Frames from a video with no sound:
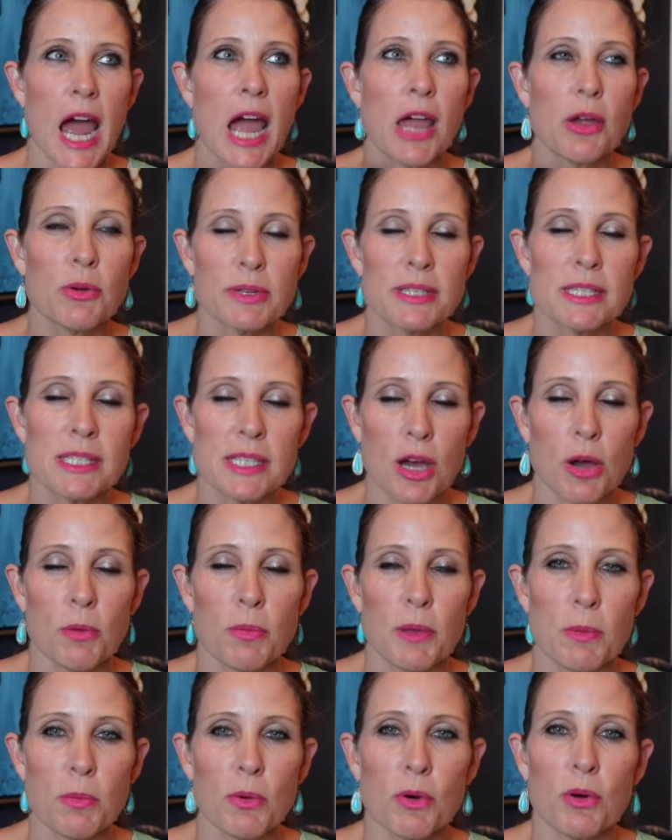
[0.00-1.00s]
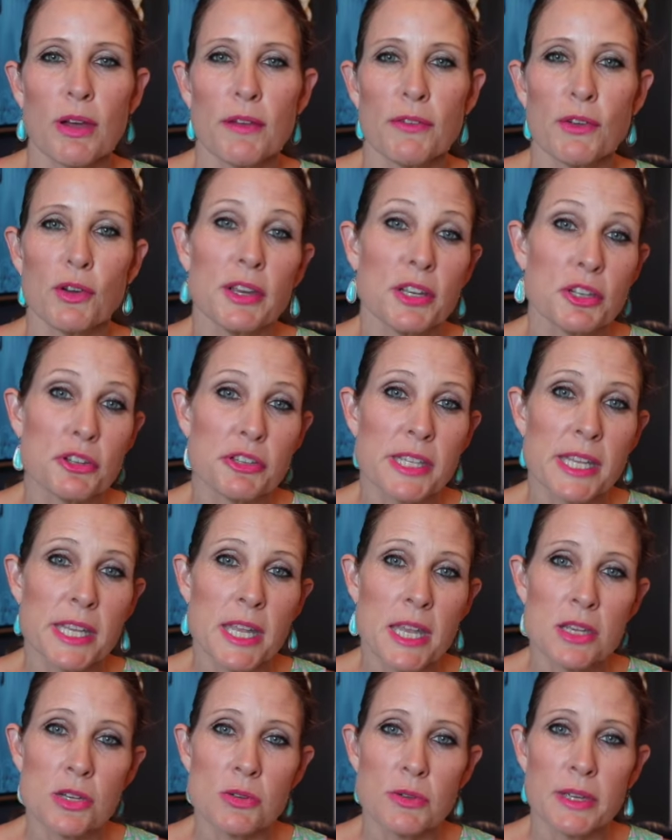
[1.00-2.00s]
I always tell people, if you're interested
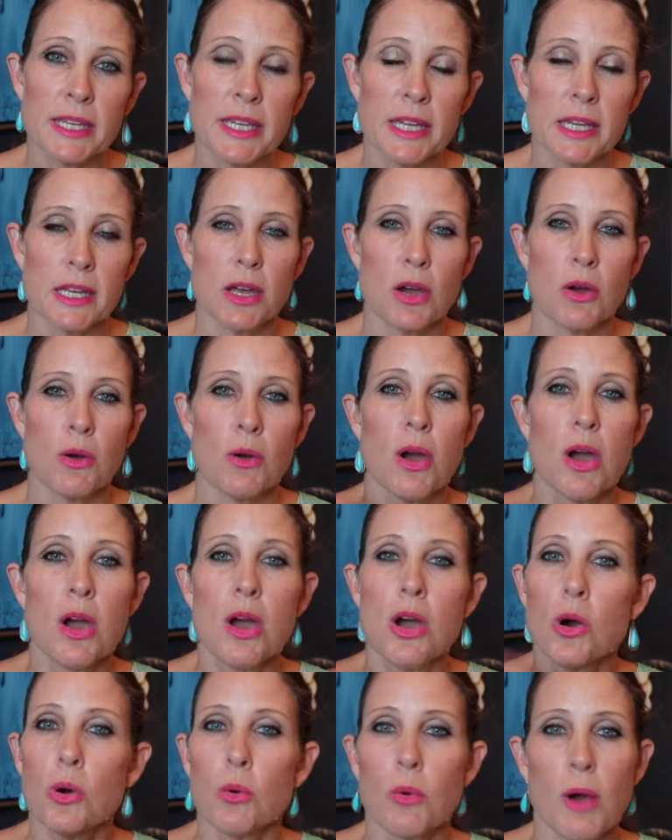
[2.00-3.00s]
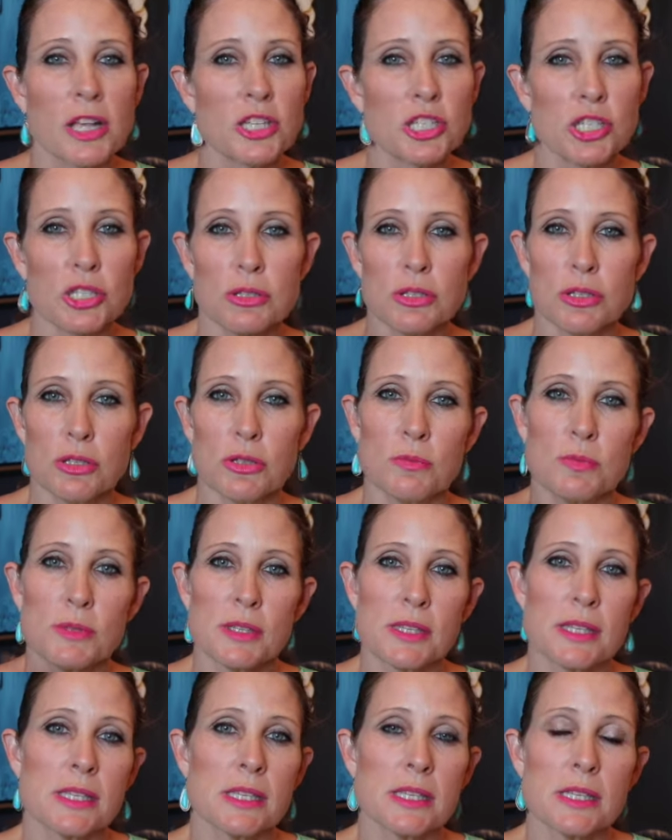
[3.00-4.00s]
in doing keto, watch
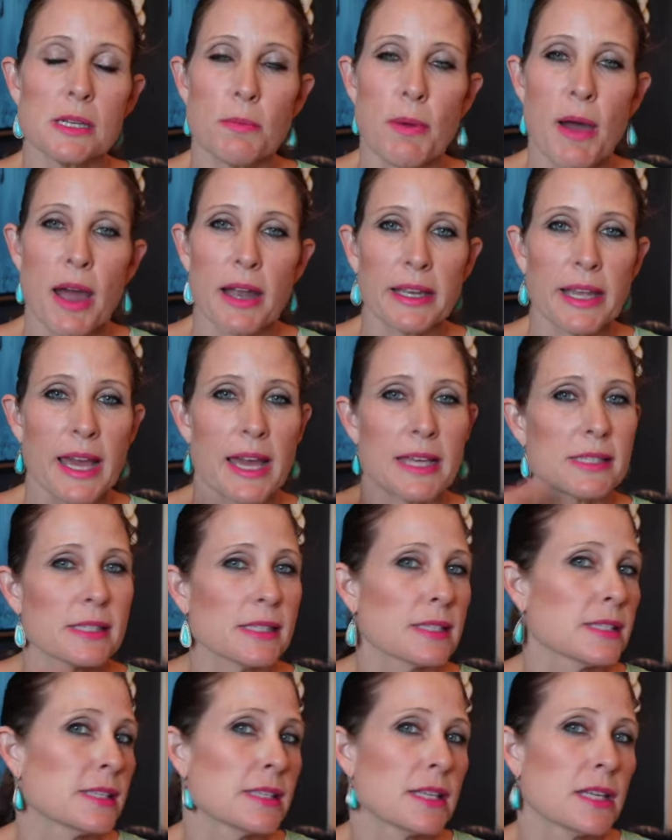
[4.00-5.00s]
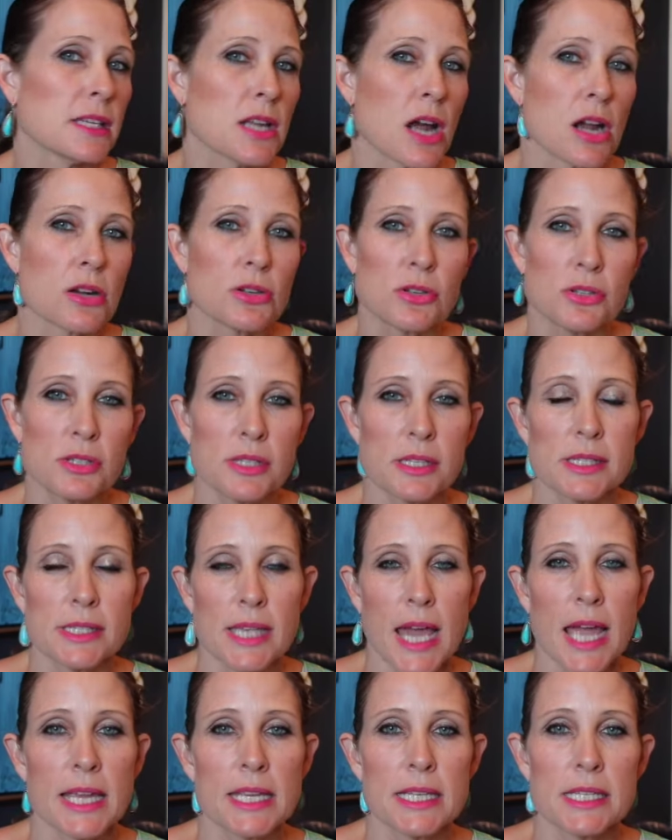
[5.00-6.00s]
YouTubes, listen to podcasts, listen to doctors and
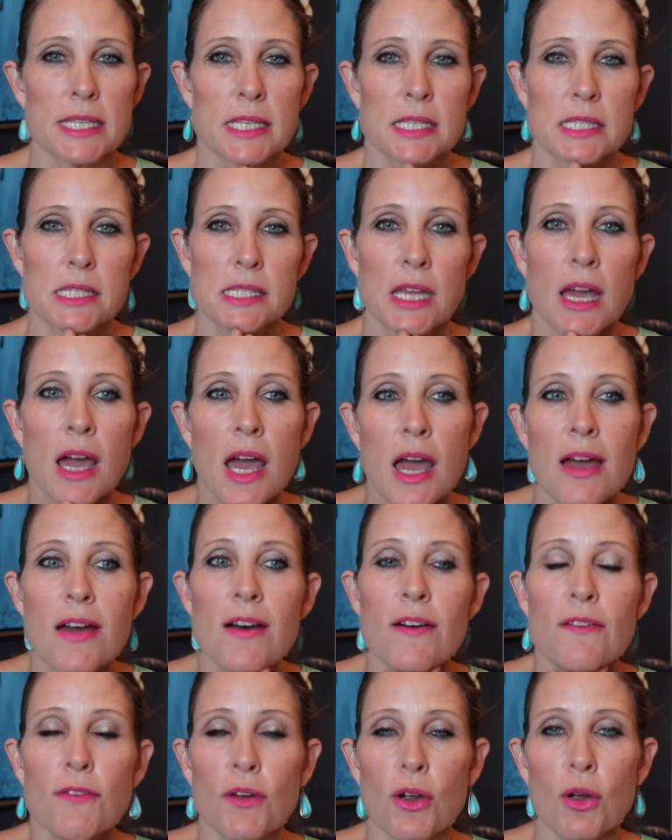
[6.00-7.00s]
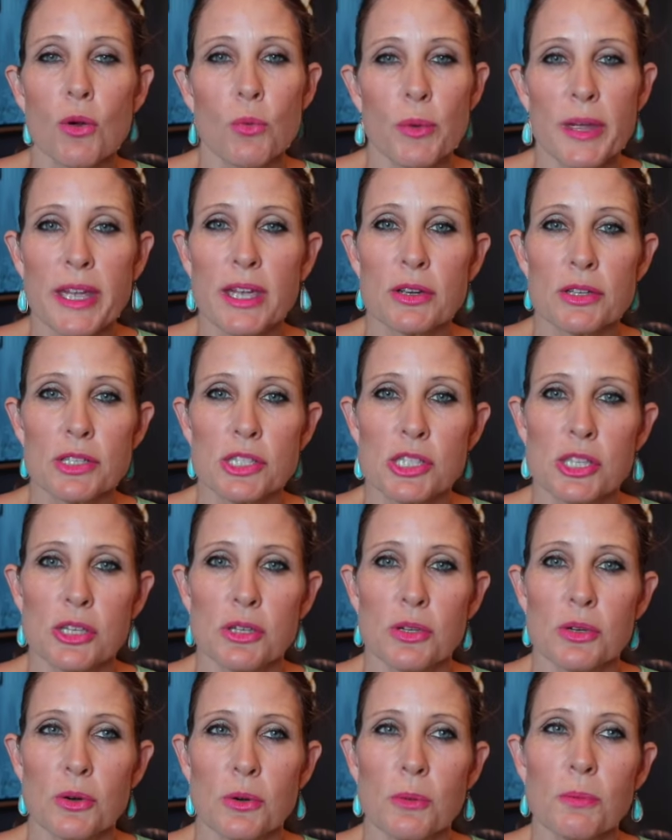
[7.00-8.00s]
scientists for a week or
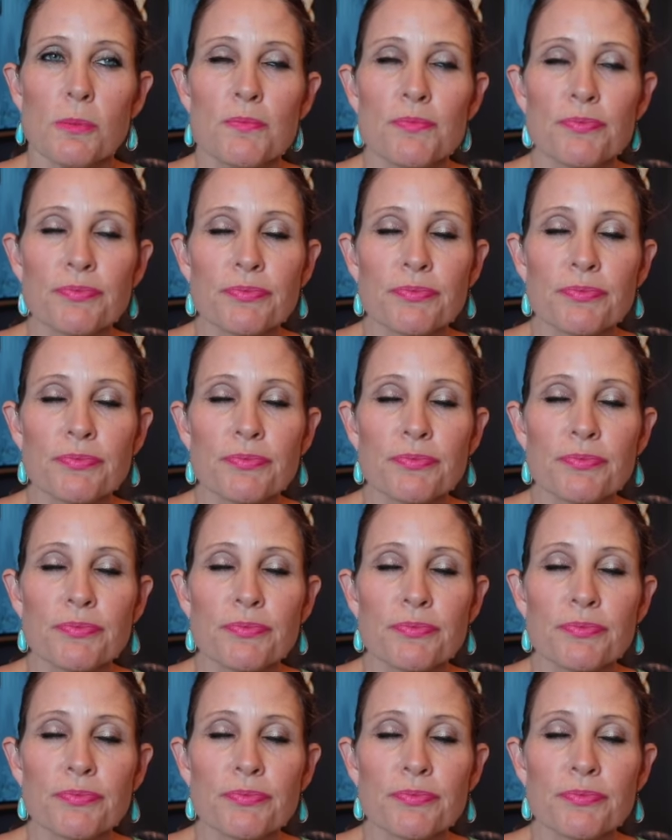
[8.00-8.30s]
two,